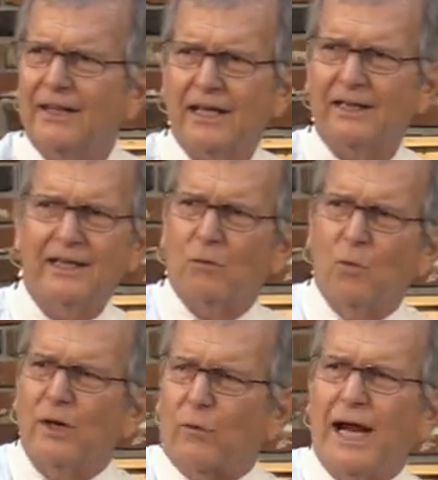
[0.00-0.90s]
They, they
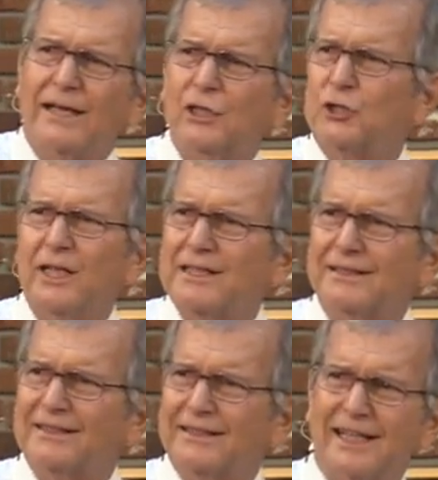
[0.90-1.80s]
went, ran to
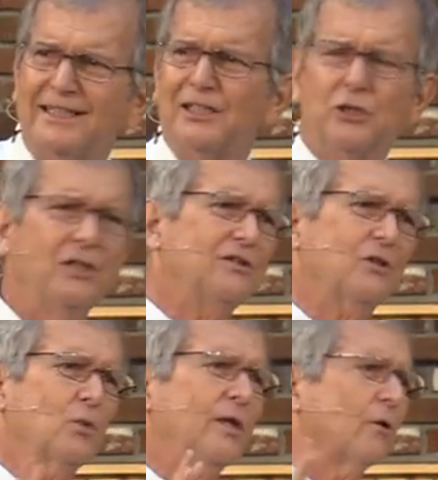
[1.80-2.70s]
Jesus and they said,
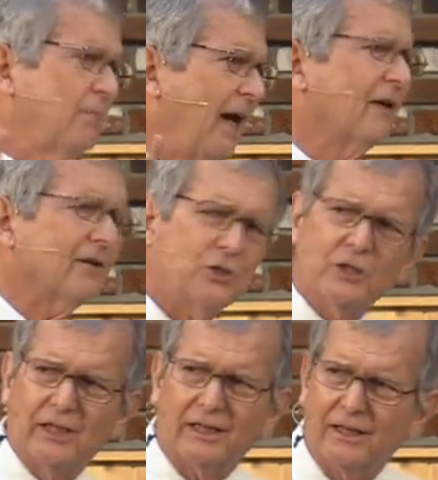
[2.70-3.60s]
Jesus, we are
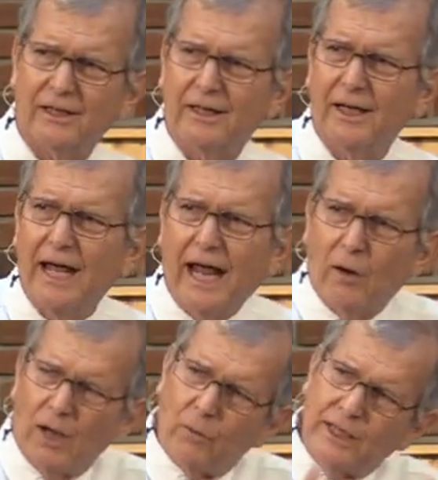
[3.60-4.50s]
perishing.
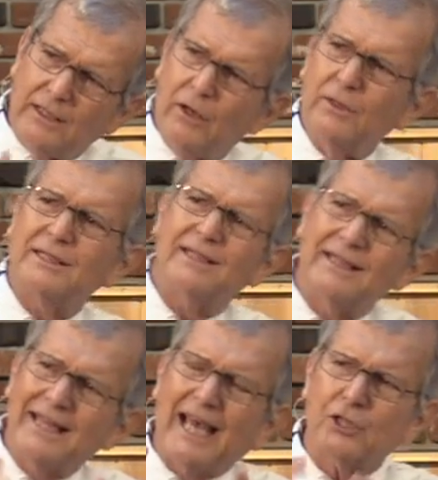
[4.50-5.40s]
And, and we notice
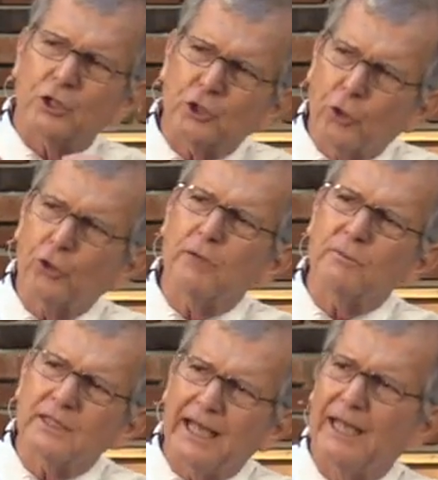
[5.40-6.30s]
that that
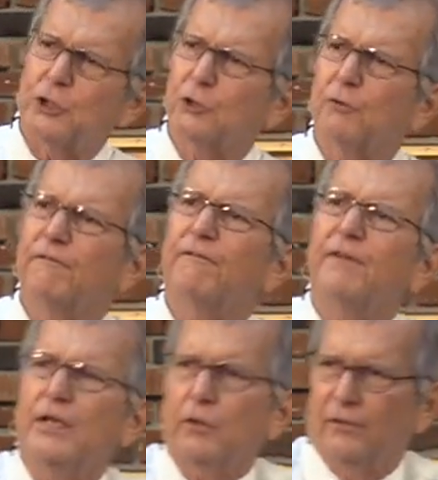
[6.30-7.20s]
circumstantial
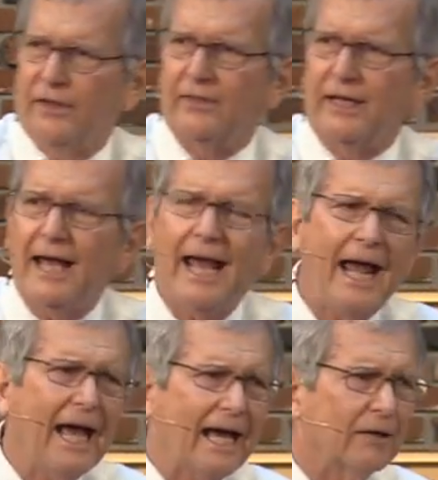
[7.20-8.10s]
fear that they
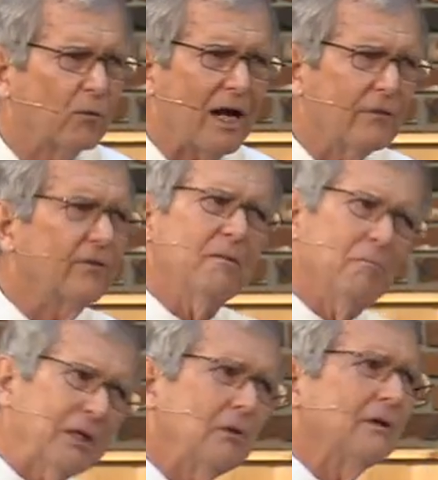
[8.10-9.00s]
had, rather than
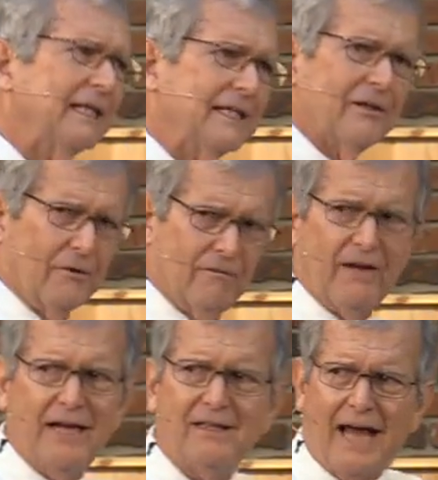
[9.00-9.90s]
building their
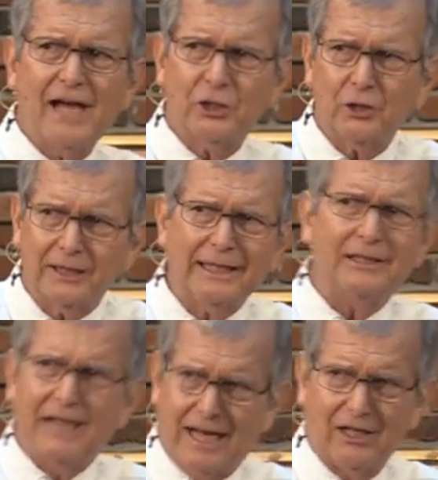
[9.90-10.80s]
faith, actually
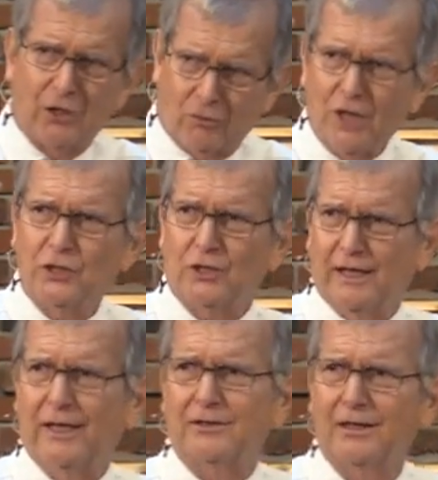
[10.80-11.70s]
kind of crushed
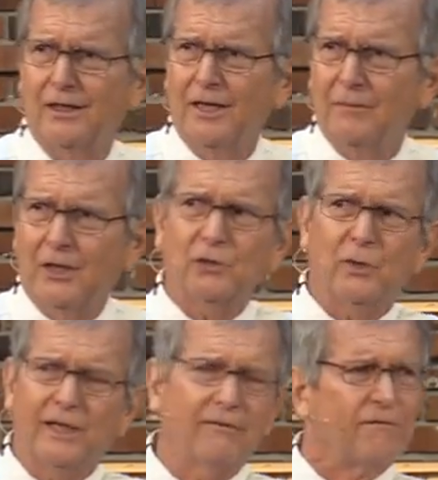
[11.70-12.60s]
it. Because
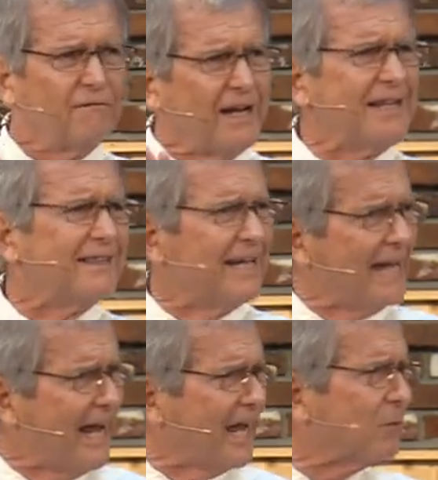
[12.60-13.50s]
whatever faith they
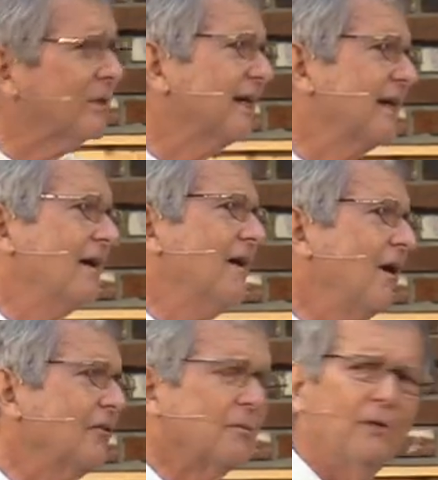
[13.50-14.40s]
had when they got
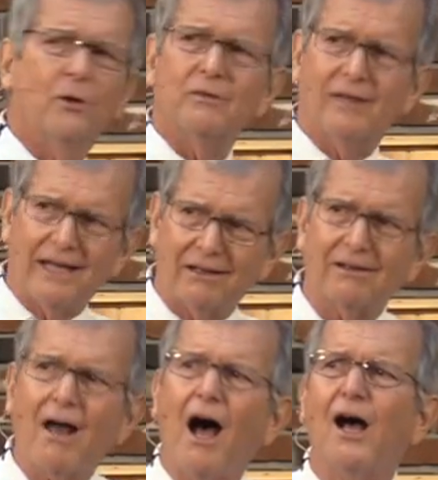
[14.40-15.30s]
on the boat, they
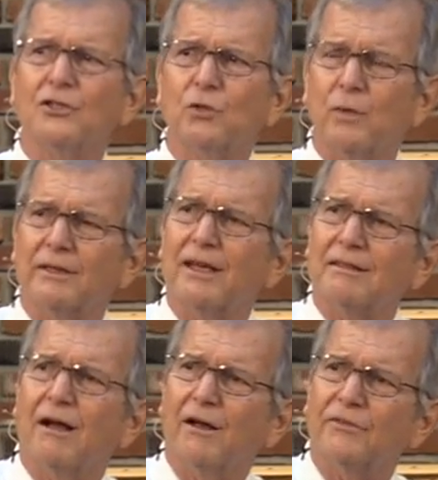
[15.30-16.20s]
lost when they
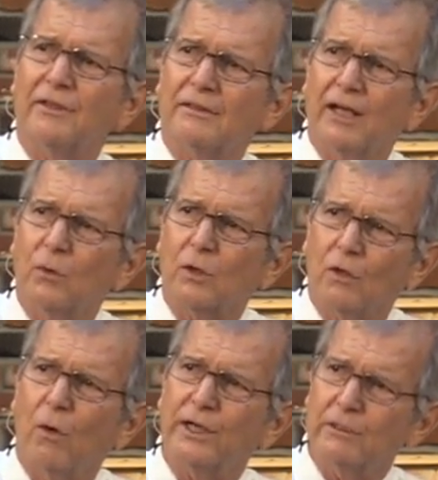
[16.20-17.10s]
thought that they were
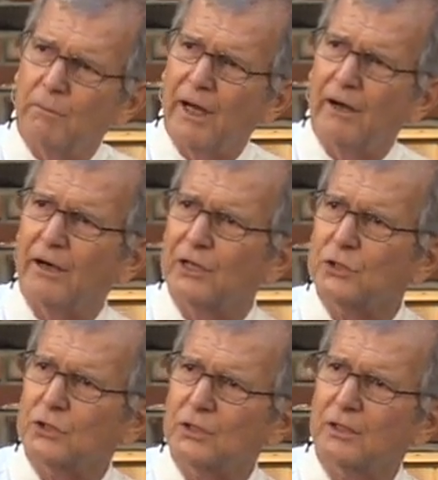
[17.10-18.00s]
going to
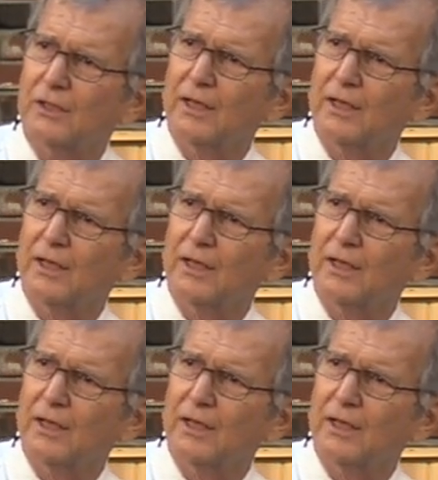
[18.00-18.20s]
perish.